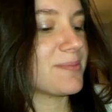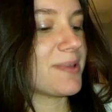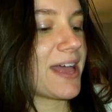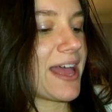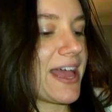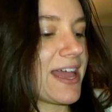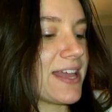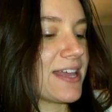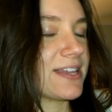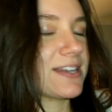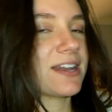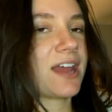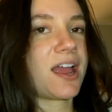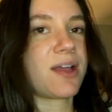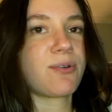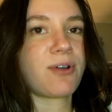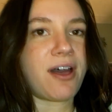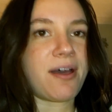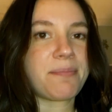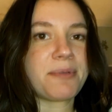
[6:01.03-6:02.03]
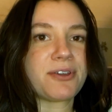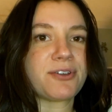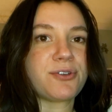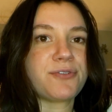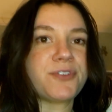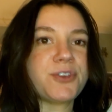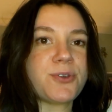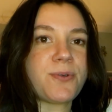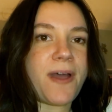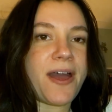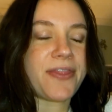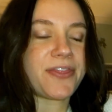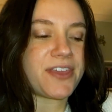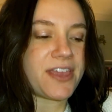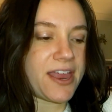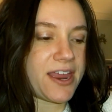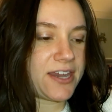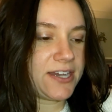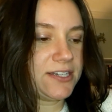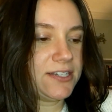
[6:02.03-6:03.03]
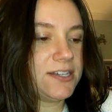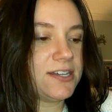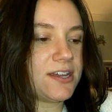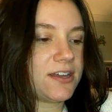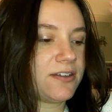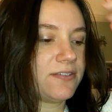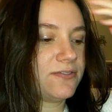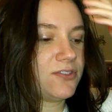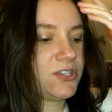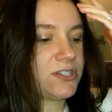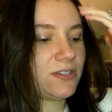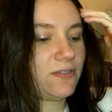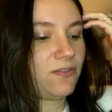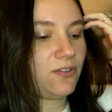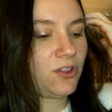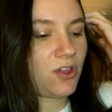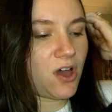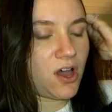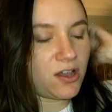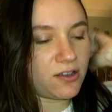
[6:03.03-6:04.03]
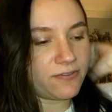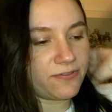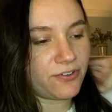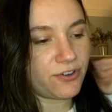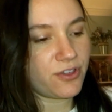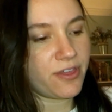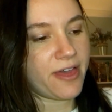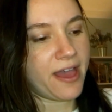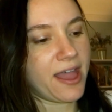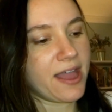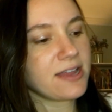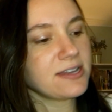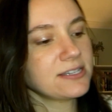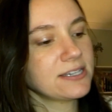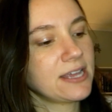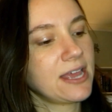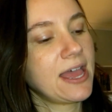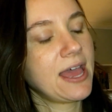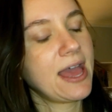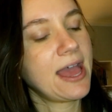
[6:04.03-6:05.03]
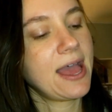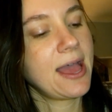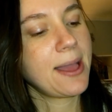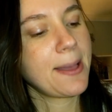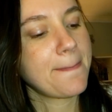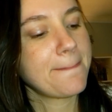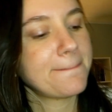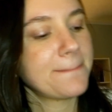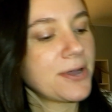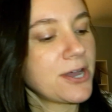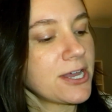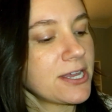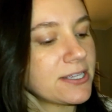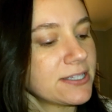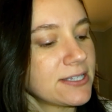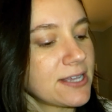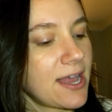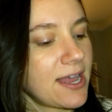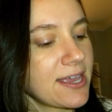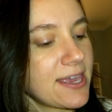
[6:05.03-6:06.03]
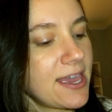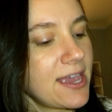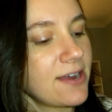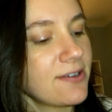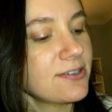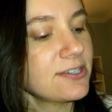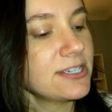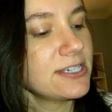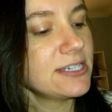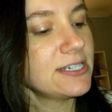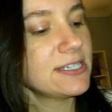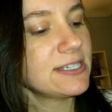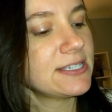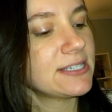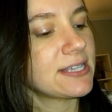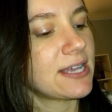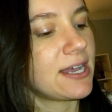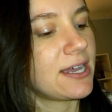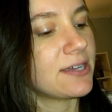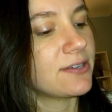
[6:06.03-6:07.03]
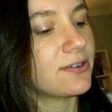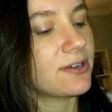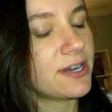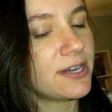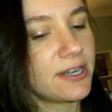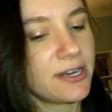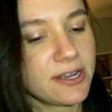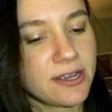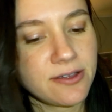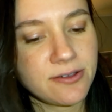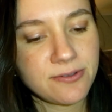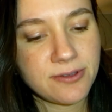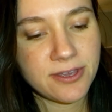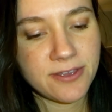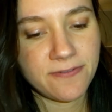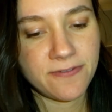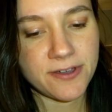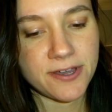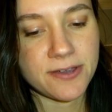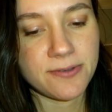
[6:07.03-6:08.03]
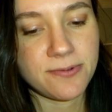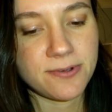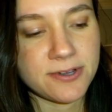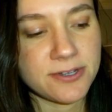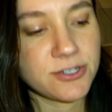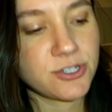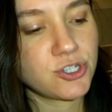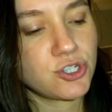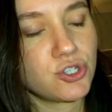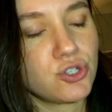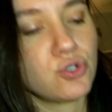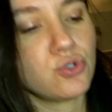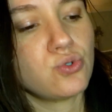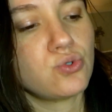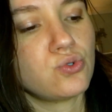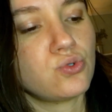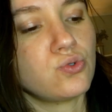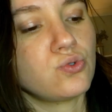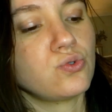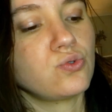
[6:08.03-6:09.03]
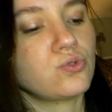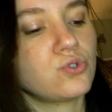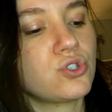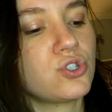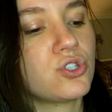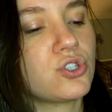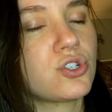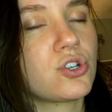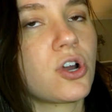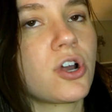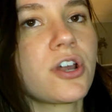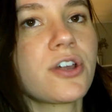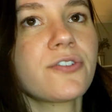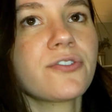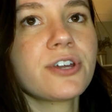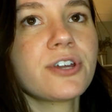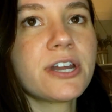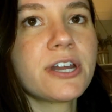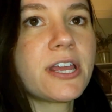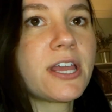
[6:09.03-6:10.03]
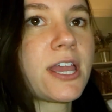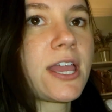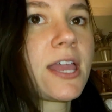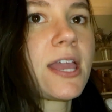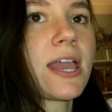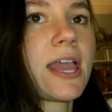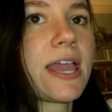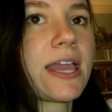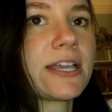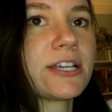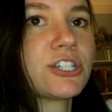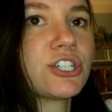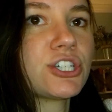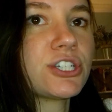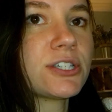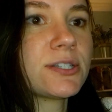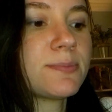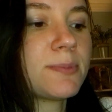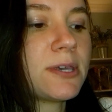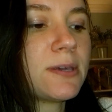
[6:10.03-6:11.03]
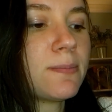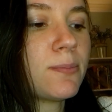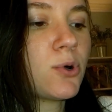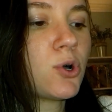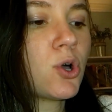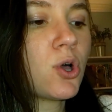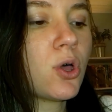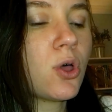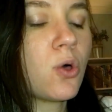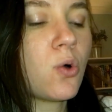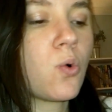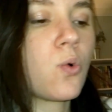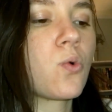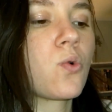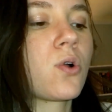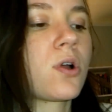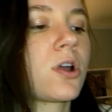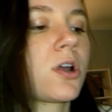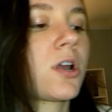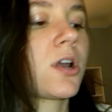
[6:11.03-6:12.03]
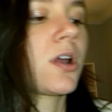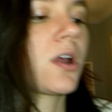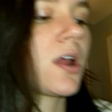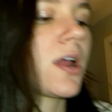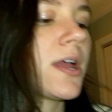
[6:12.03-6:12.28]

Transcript: And I will have my review at the end of this vlog for that. But I can't really decide right now if I want to start reading Anxious People or